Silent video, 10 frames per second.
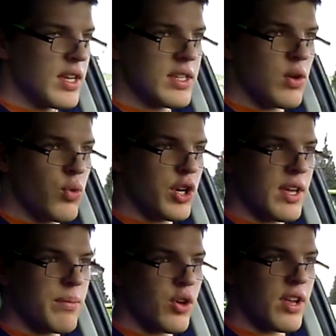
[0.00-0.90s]
is the word
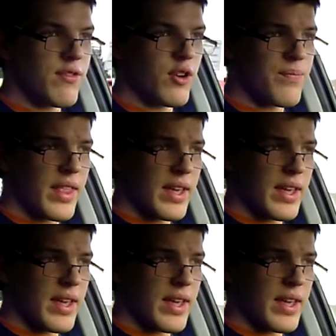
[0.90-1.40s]
I'm looking for.